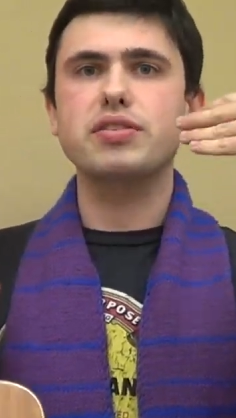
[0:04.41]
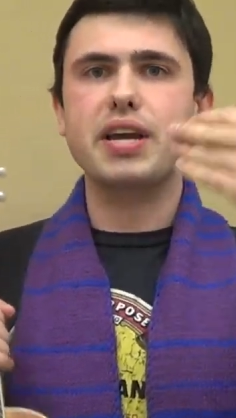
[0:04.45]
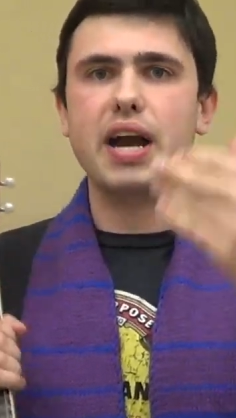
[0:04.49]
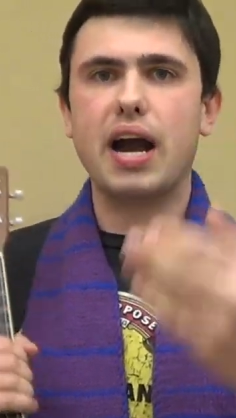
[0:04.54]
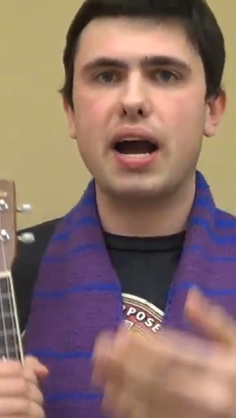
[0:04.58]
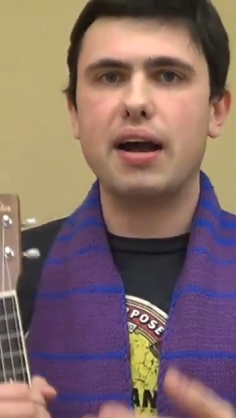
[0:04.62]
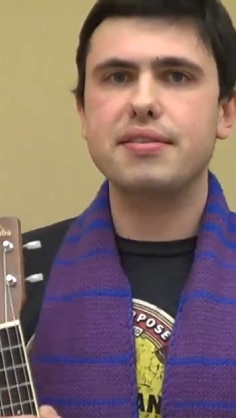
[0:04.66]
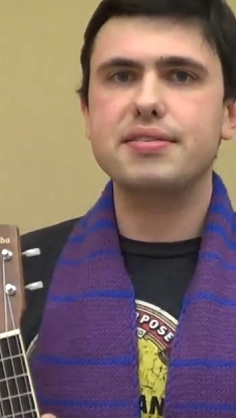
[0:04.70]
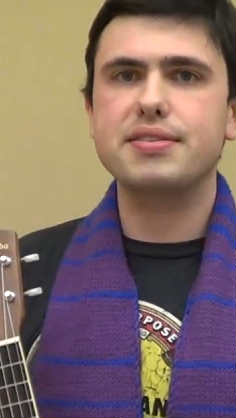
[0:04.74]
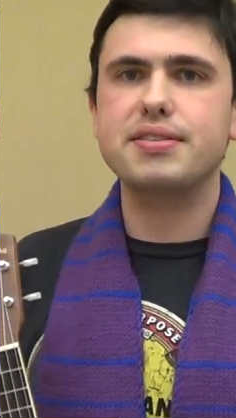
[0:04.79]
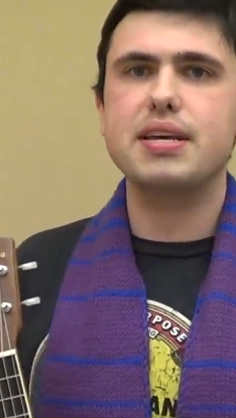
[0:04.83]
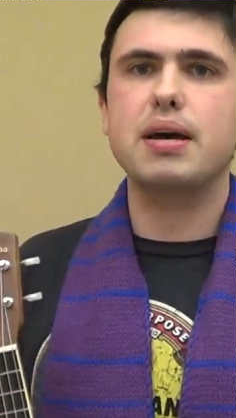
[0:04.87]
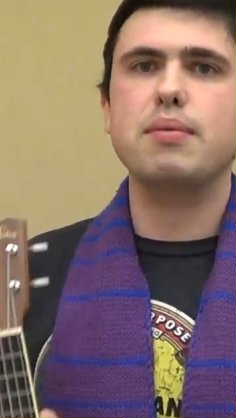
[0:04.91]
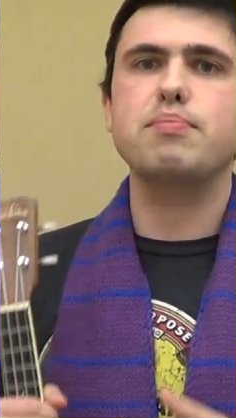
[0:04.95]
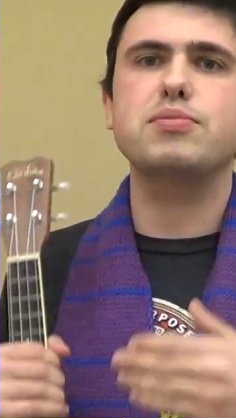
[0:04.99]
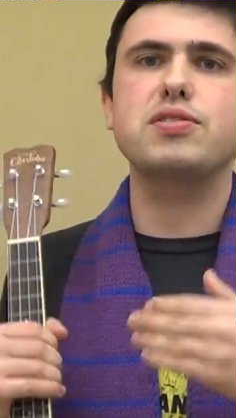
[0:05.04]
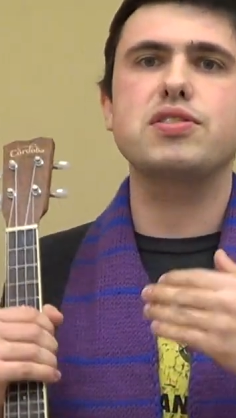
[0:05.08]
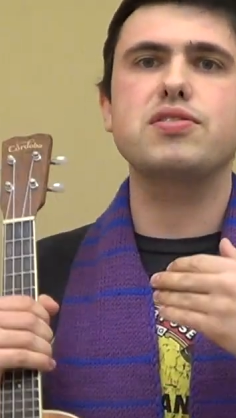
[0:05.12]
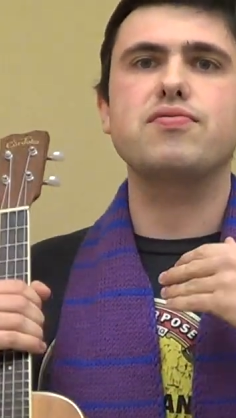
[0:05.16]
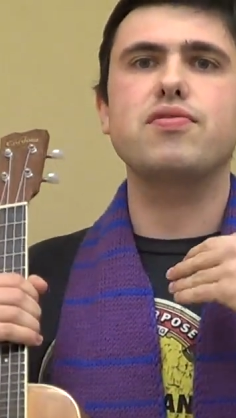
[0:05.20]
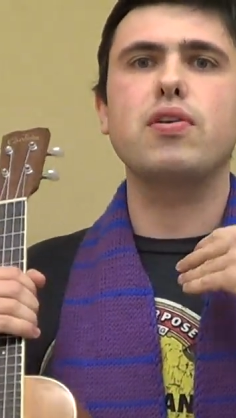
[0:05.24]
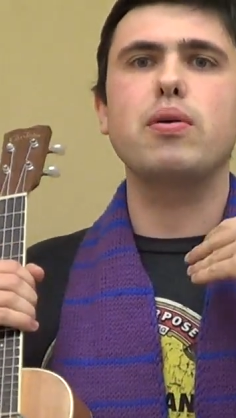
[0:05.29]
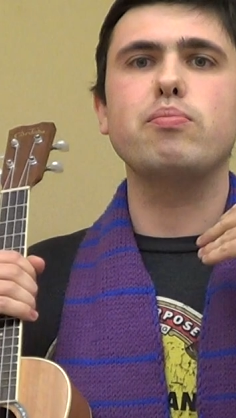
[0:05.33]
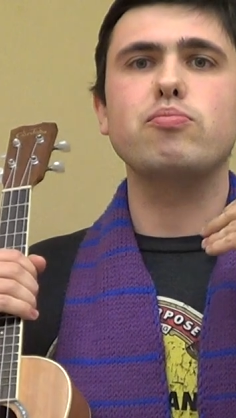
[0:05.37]
concepts
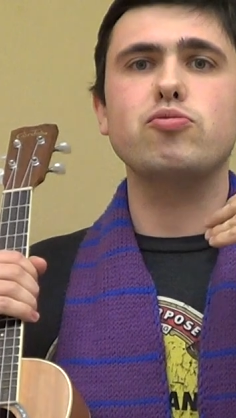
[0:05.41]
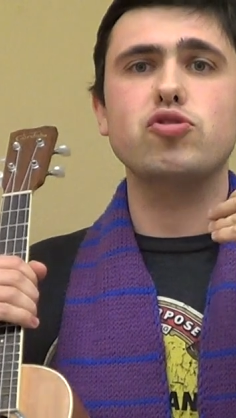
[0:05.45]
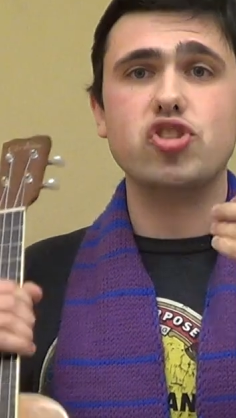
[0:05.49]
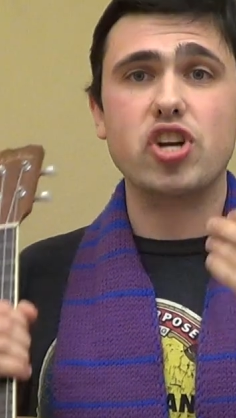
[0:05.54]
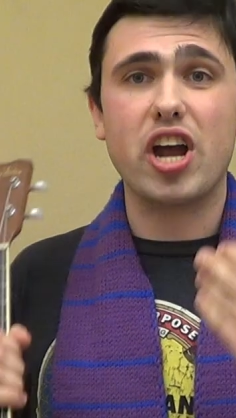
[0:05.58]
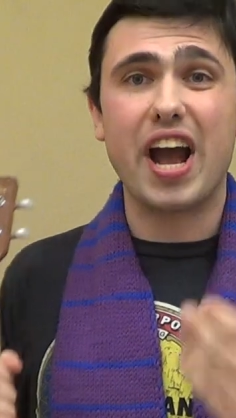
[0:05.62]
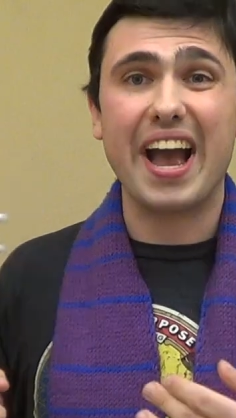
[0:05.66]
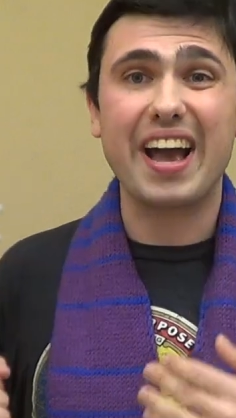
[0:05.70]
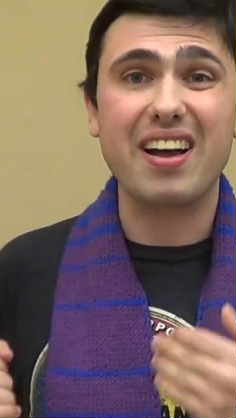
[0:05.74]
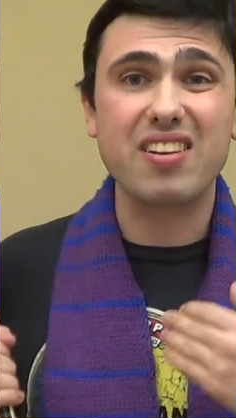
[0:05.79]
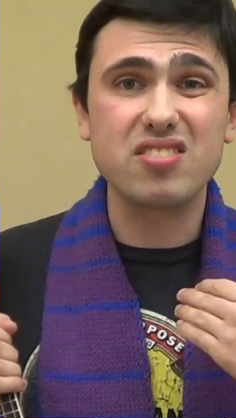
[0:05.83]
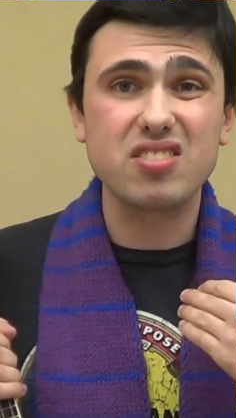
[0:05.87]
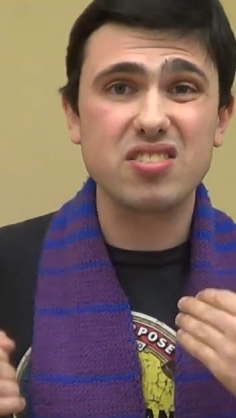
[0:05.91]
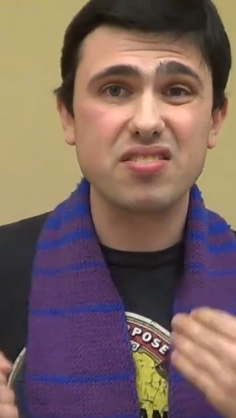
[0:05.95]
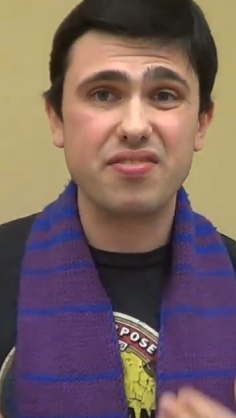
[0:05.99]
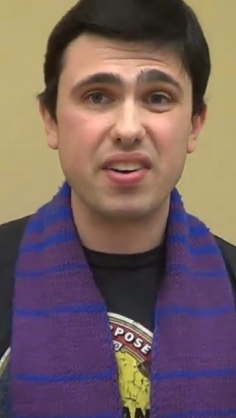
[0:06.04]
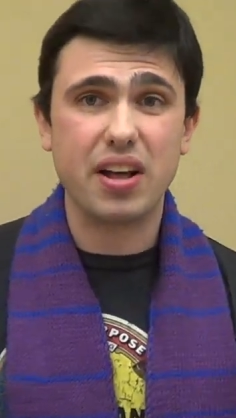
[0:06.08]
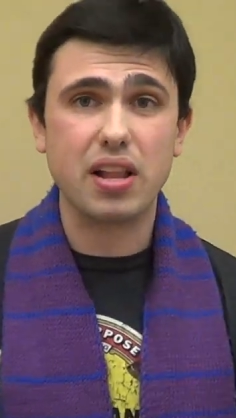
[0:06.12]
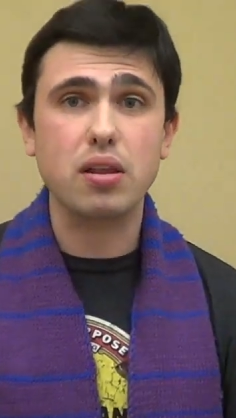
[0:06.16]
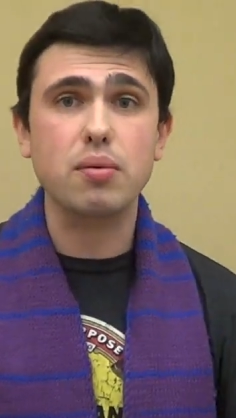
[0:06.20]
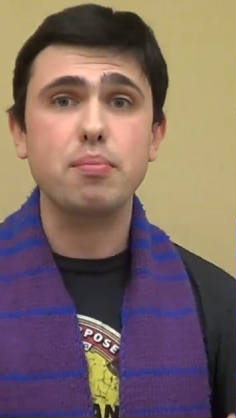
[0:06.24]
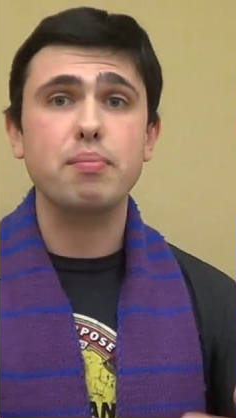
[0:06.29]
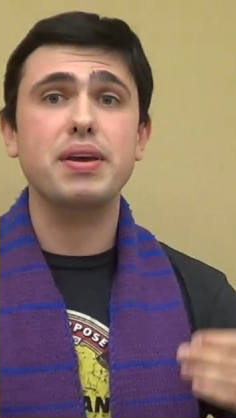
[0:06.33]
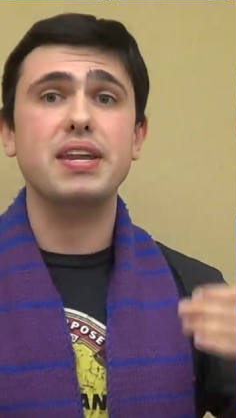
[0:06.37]
from child
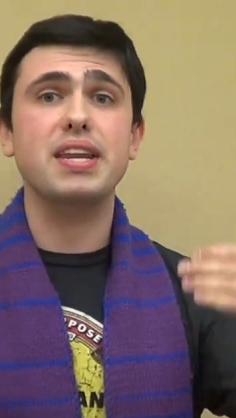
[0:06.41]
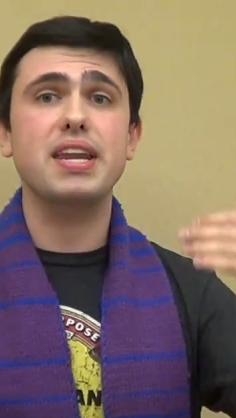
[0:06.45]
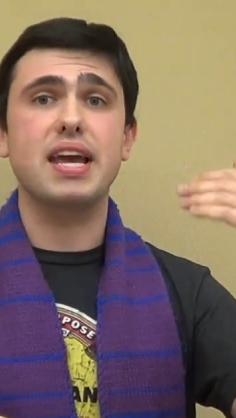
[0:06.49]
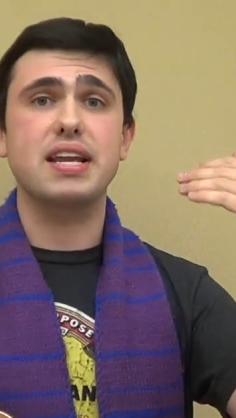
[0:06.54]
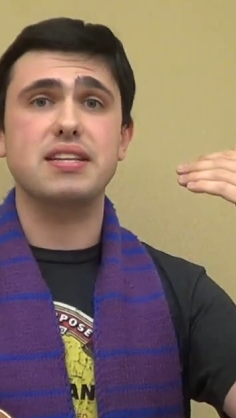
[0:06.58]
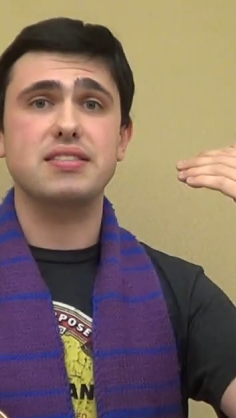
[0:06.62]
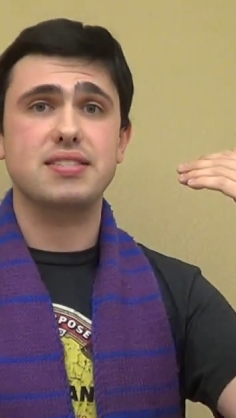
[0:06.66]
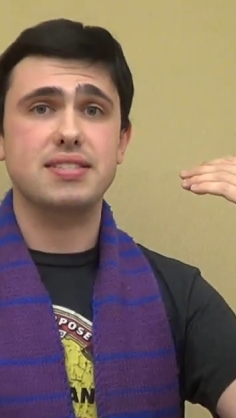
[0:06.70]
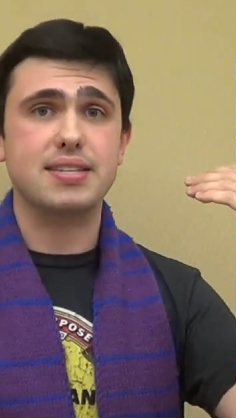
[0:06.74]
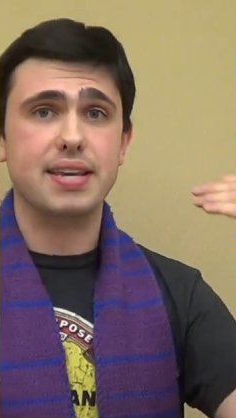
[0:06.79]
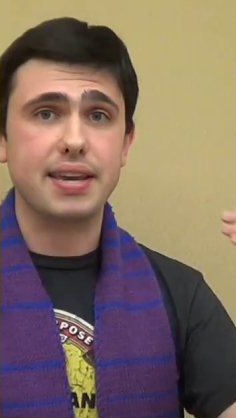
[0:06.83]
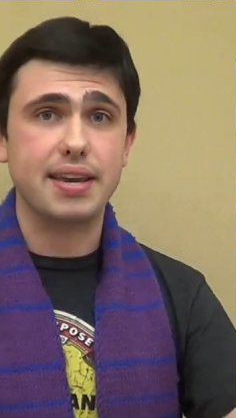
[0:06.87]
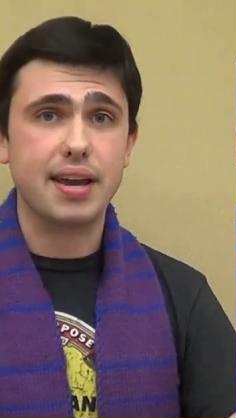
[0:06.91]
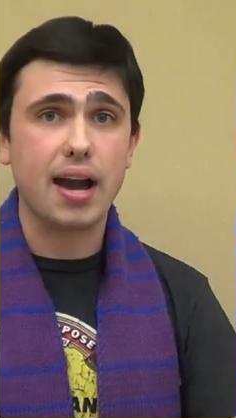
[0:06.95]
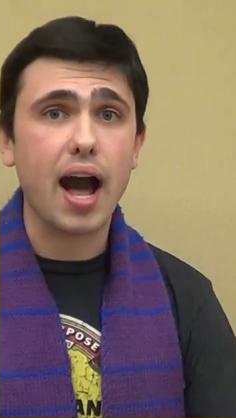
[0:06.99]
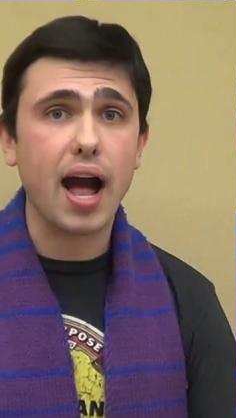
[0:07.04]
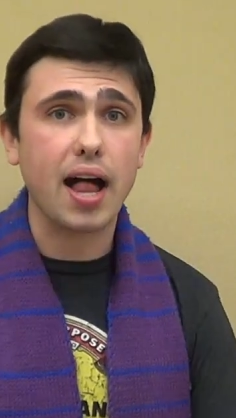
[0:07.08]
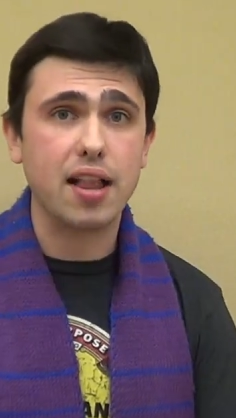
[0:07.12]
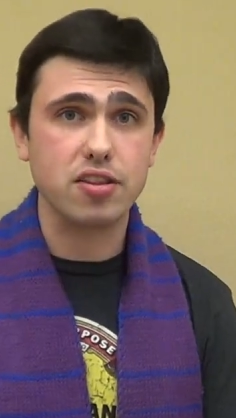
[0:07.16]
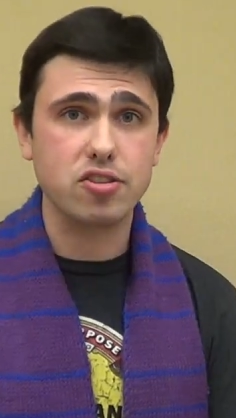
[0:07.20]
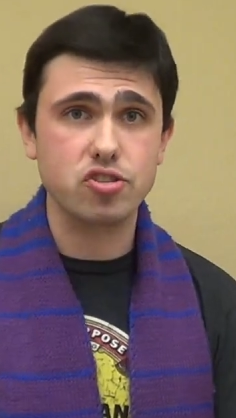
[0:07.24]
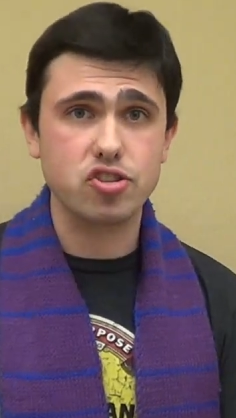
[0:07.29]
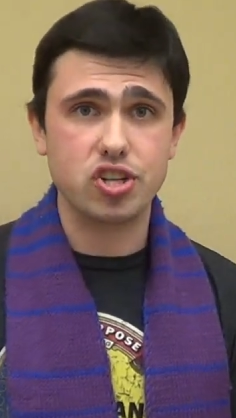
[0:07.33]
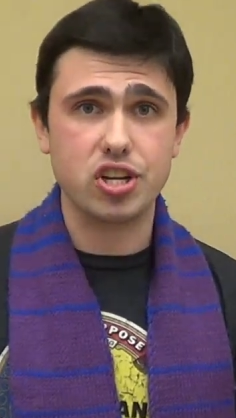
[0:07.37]
development and
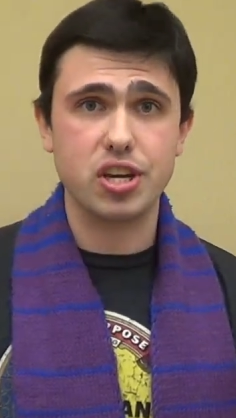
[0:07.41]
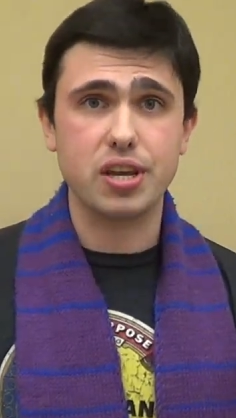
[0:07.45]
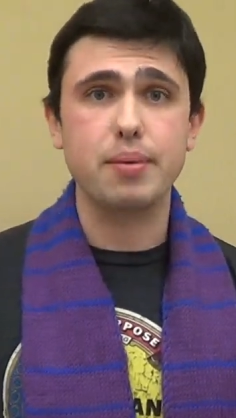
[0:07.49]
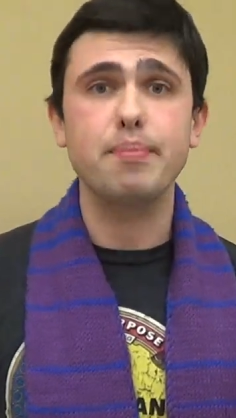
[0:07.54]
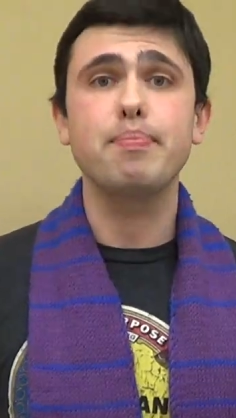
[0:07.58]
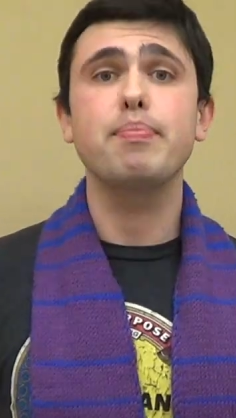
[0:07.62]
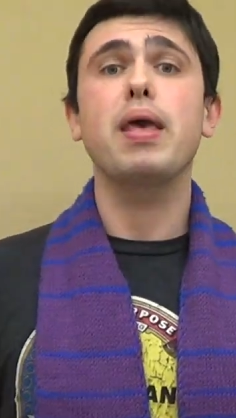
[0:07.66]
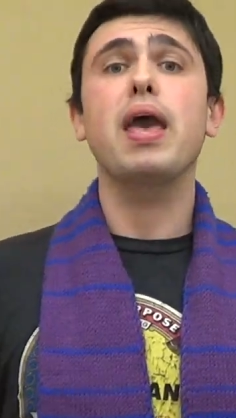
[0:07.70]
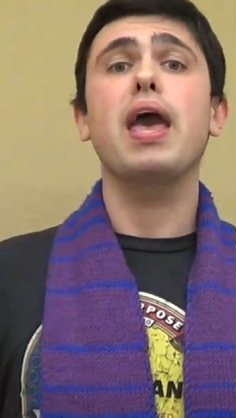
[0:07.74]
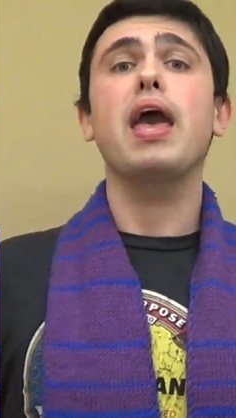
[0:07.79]
psychology.